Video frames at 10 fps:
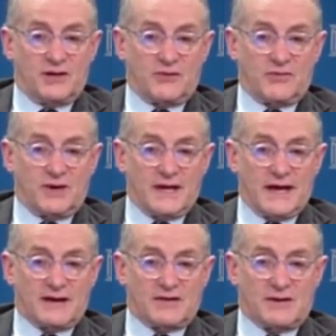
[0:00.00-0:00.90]
they don't
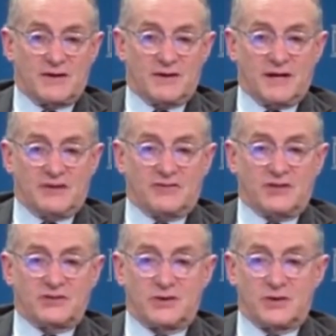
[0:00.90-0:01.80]
react as
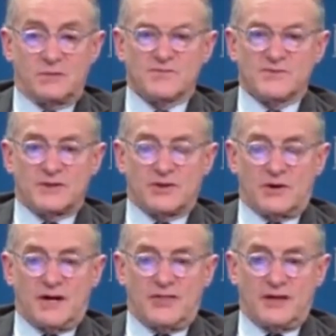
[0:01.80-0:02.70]
they should.
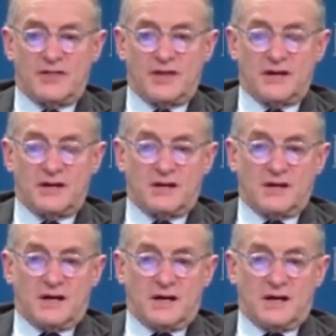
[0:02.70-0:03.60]
So I think that
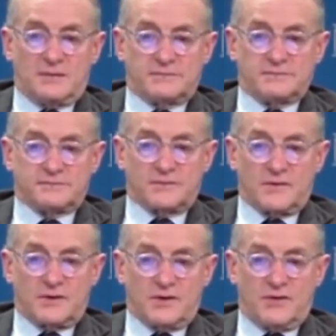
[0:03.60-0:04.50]

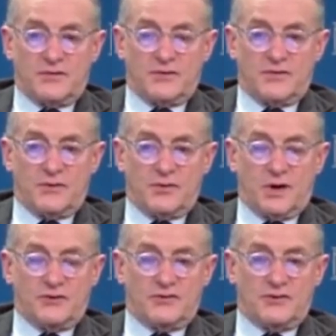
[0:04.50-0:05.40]
if you
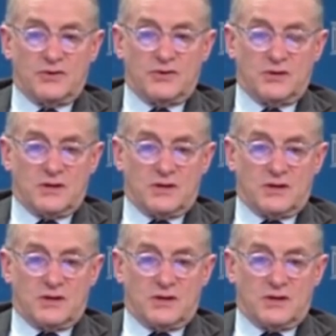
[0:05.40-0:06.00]
want to